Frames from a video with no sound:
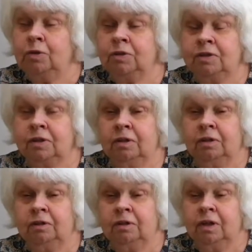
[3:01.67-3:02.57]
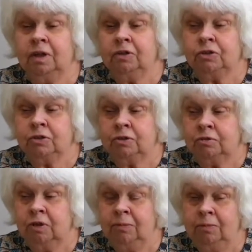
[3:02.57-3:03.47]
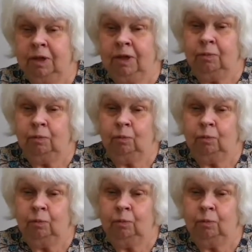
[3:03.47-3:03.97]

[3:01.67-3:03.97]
was extremely